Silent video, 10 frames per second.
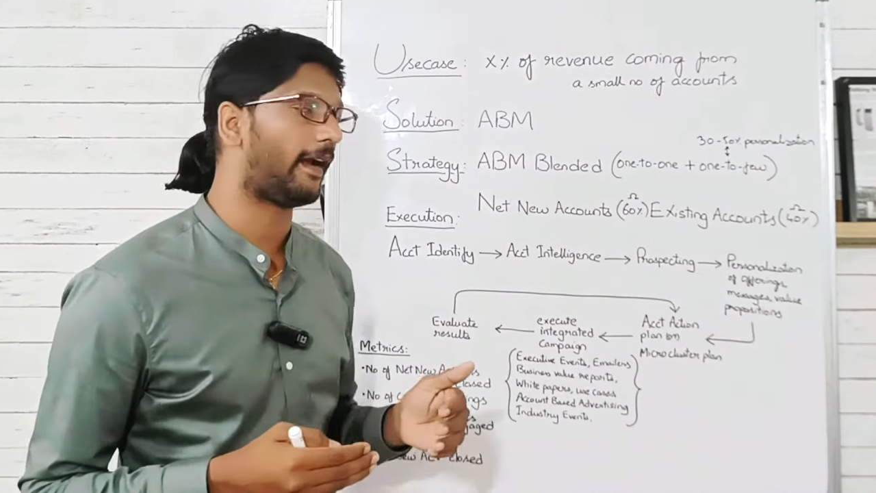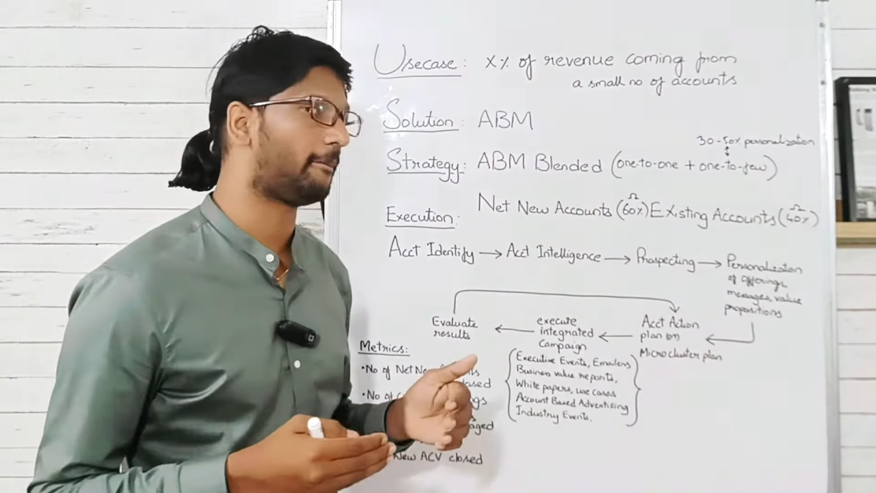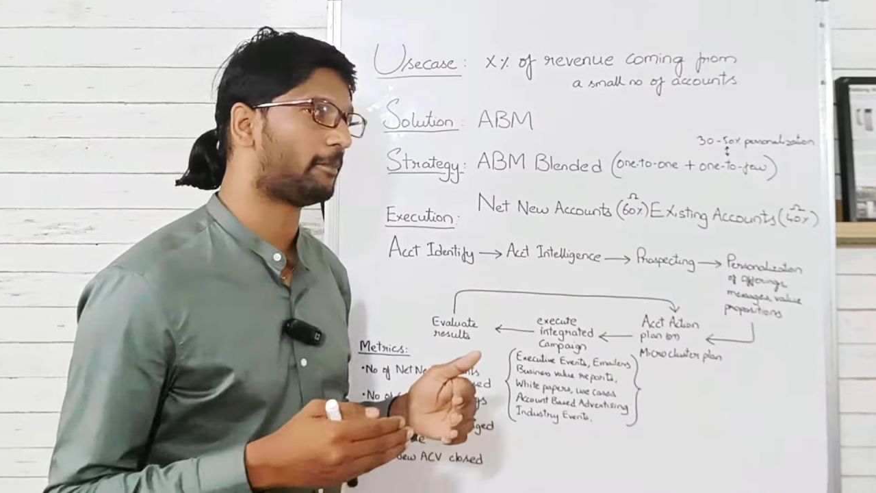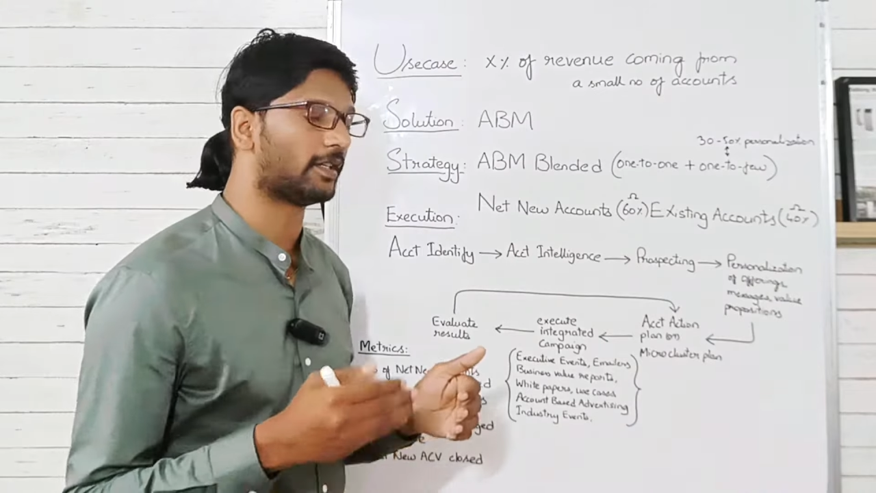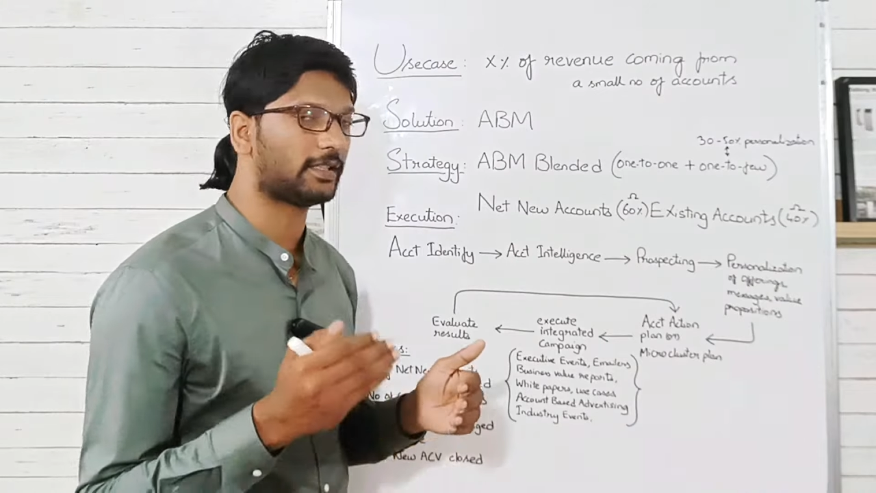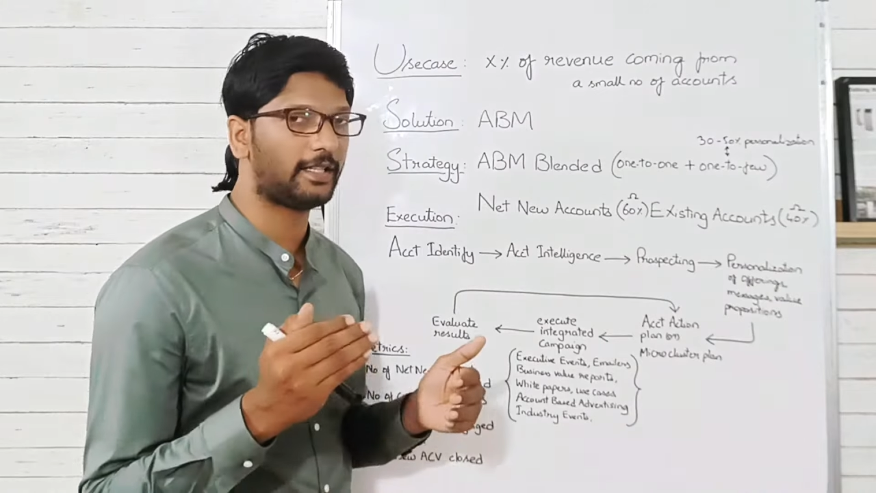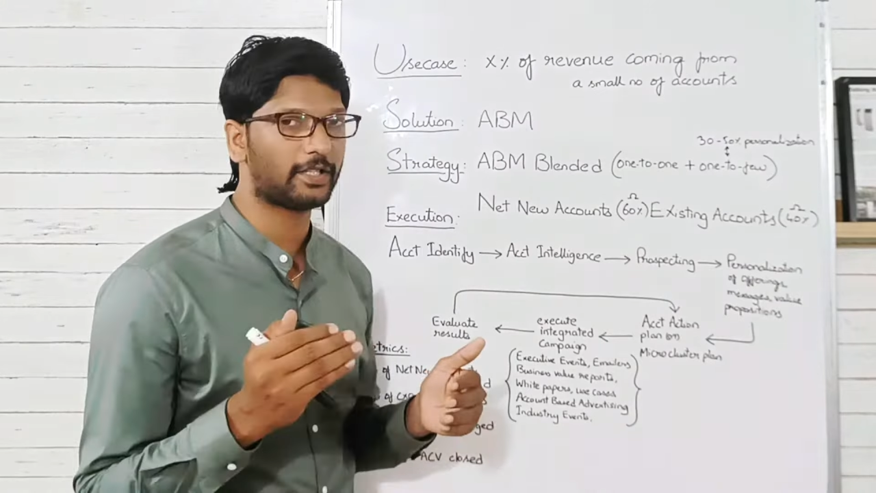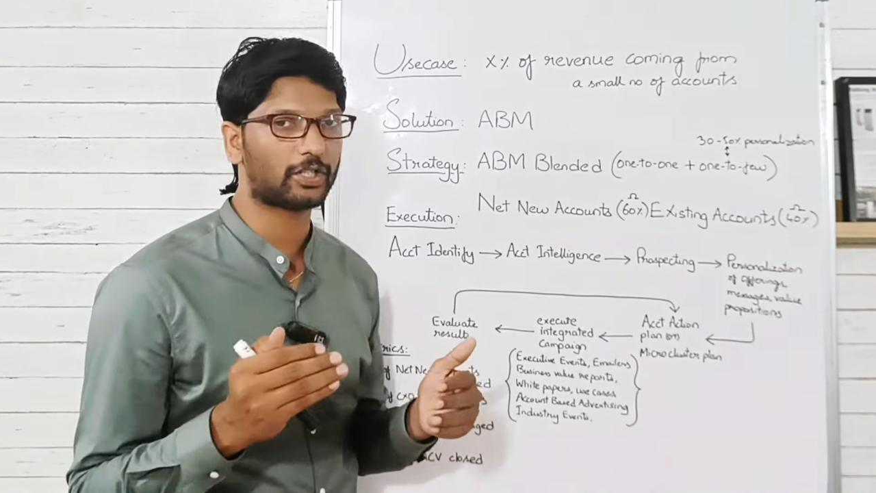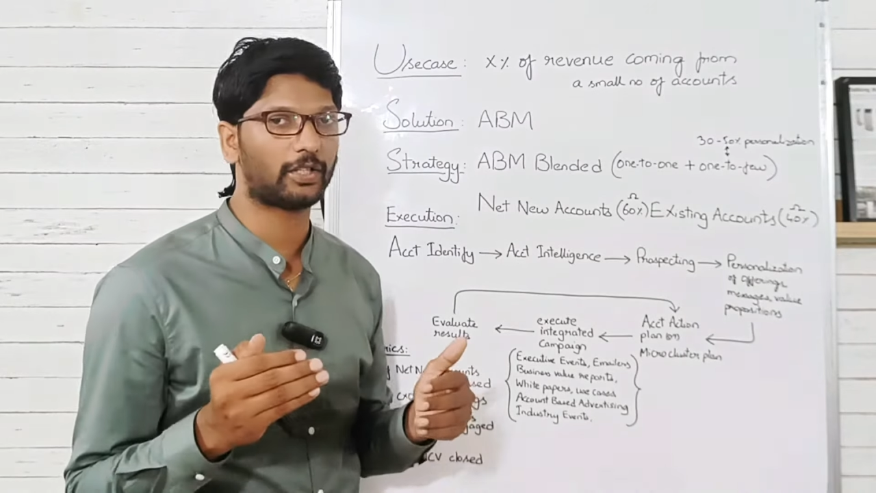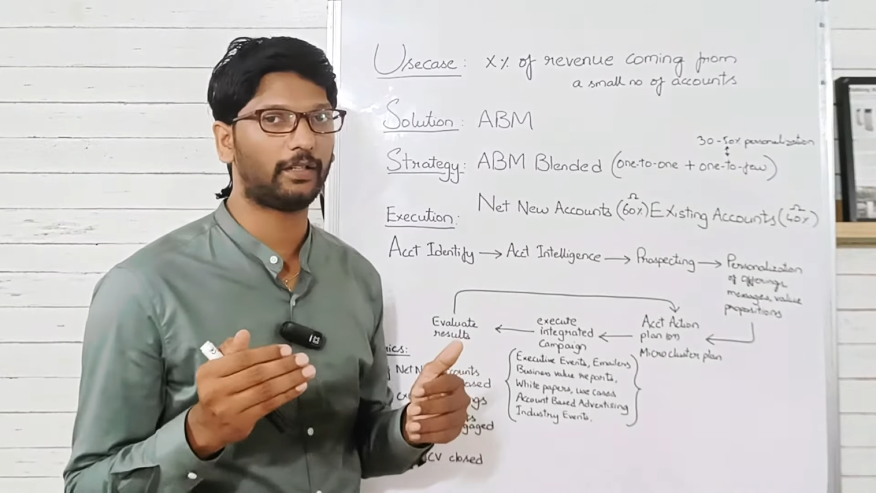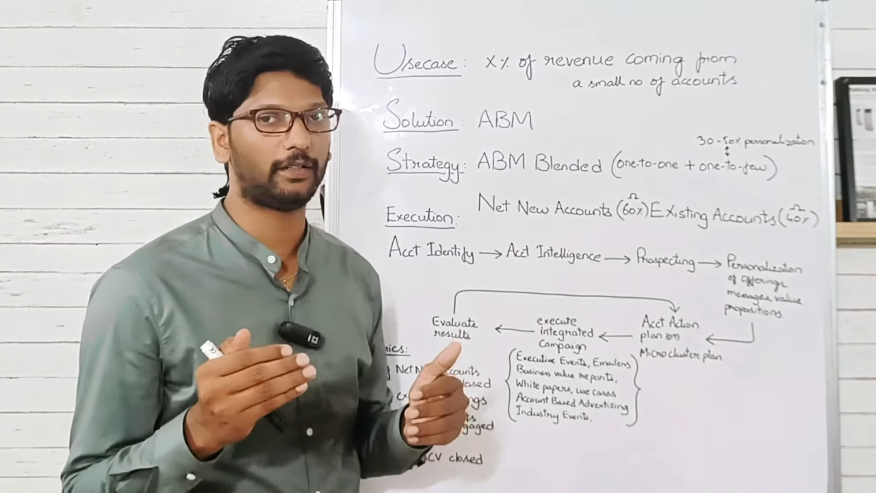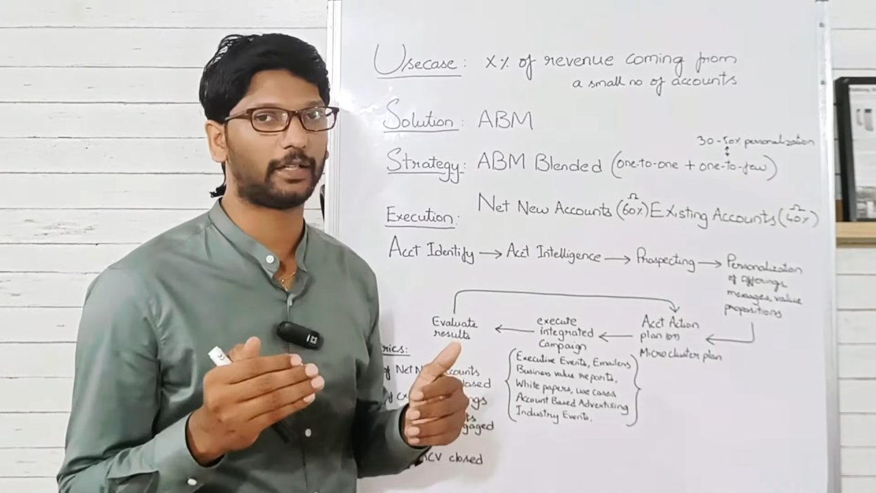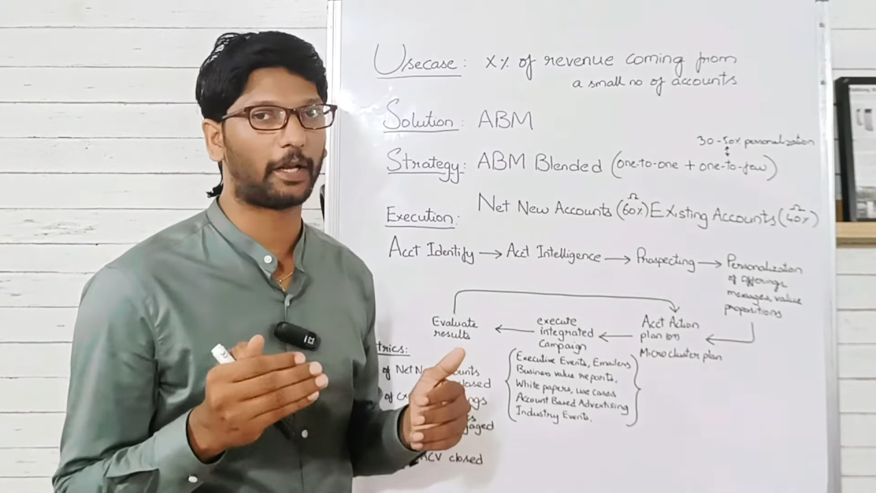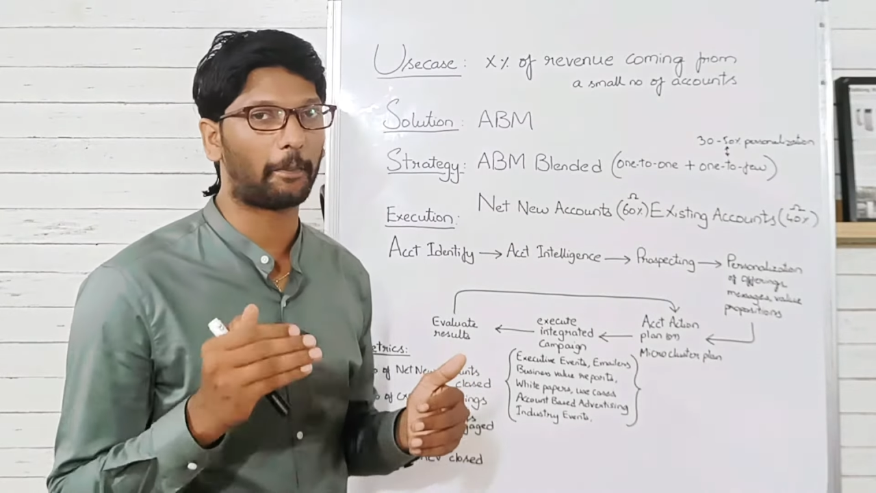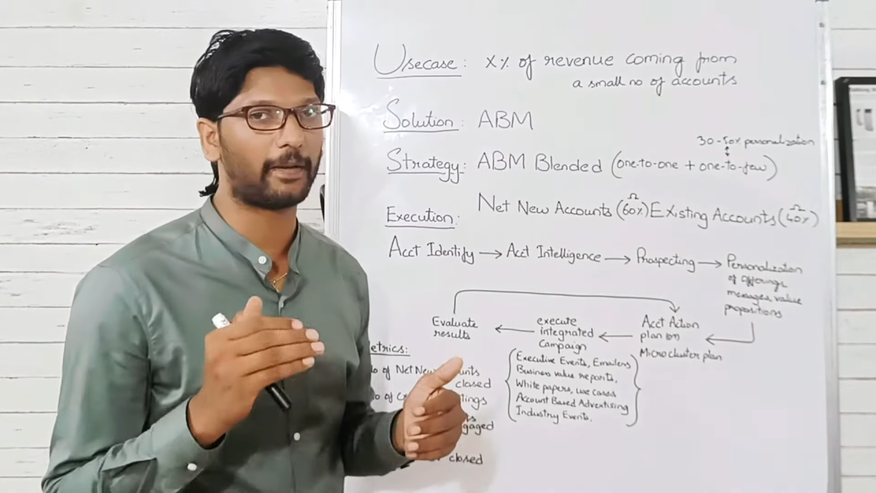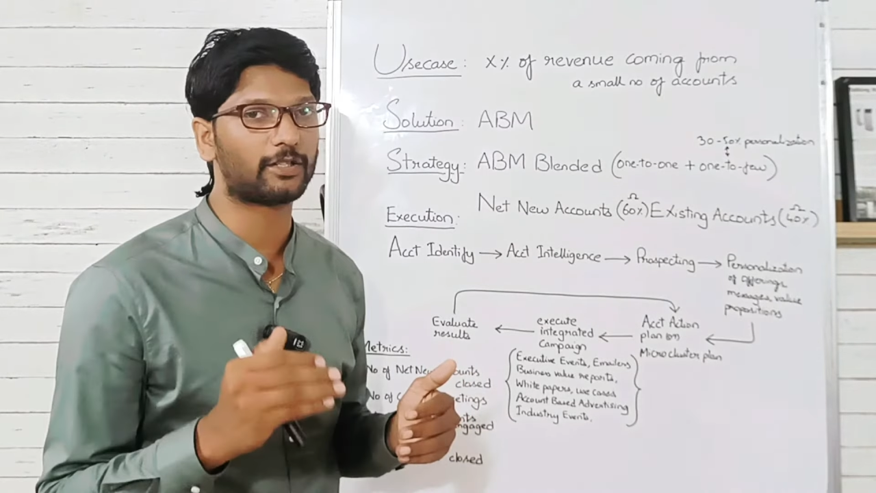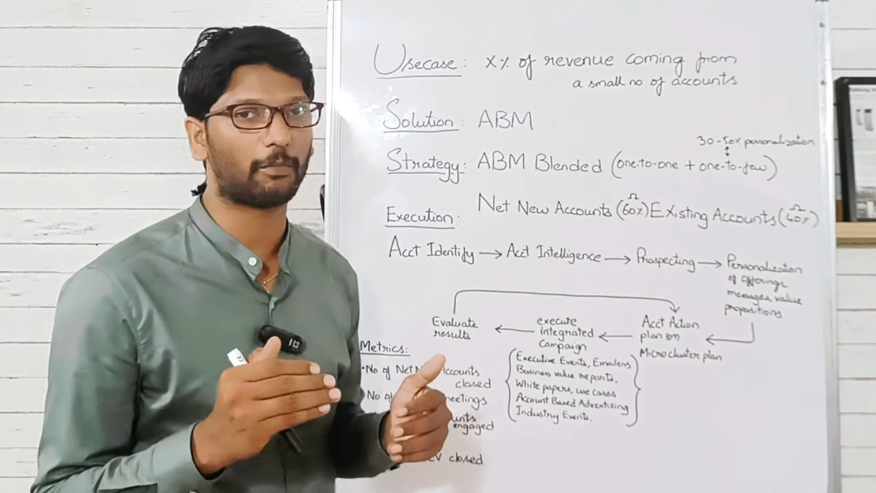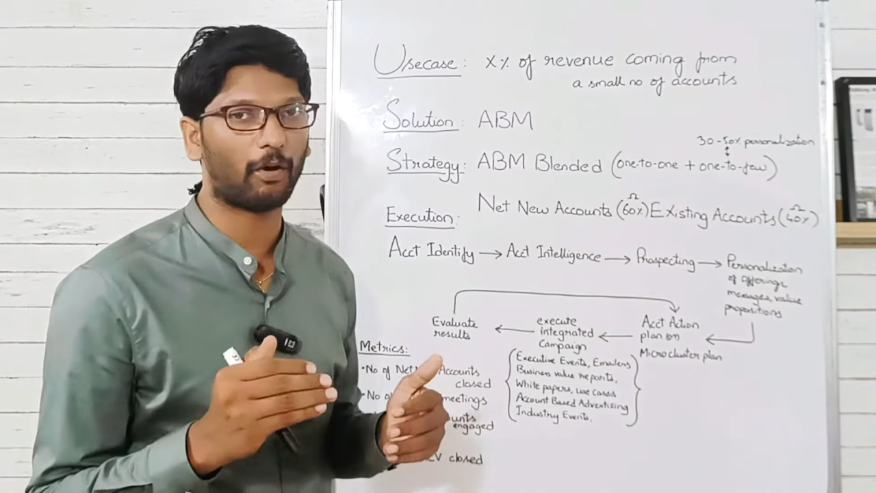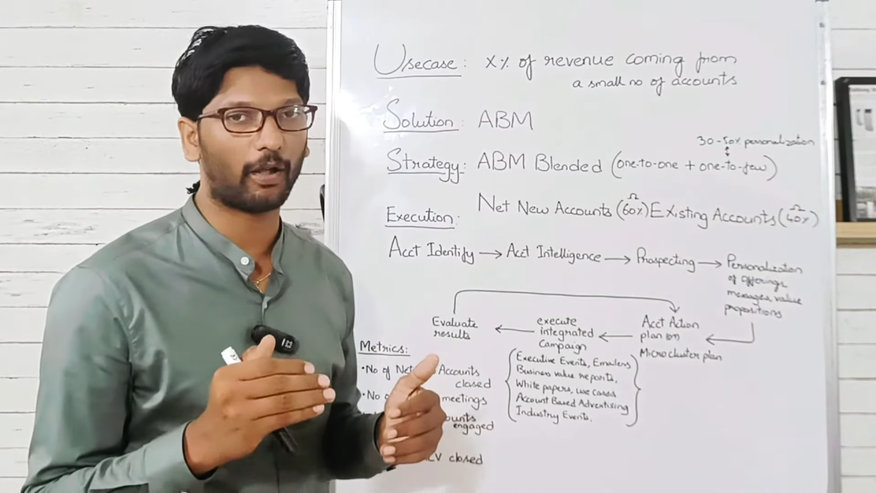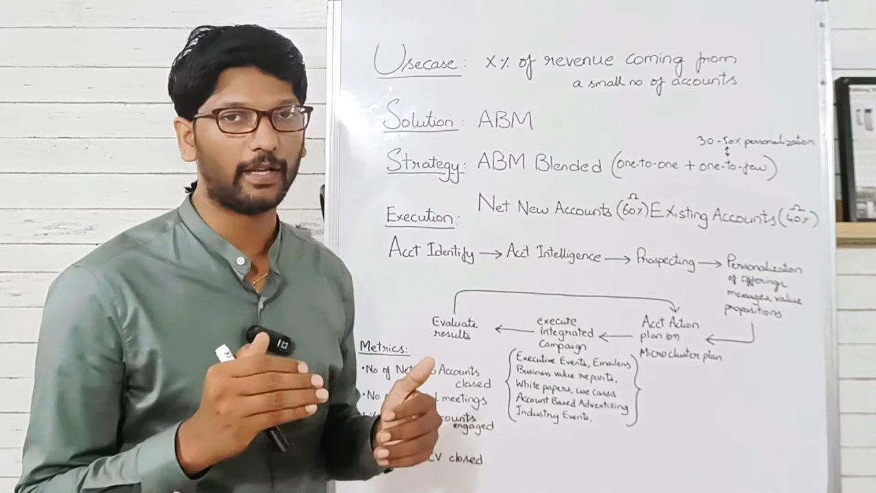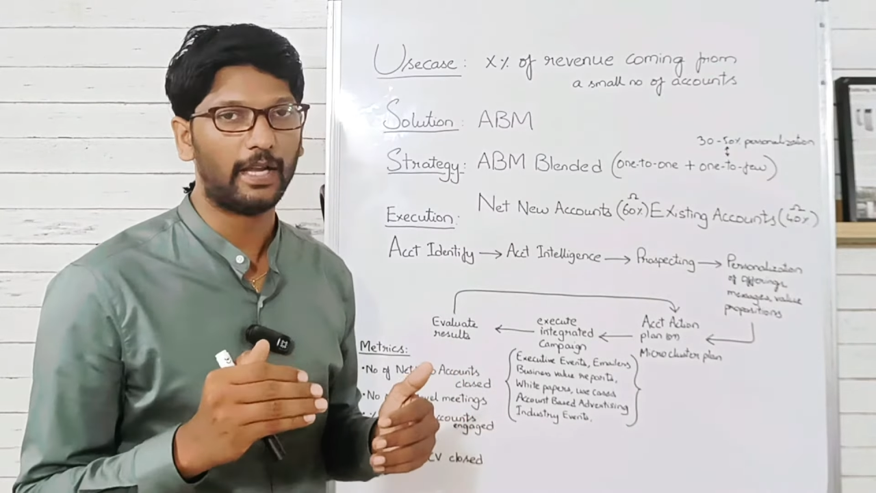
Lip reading: And personalization depends upon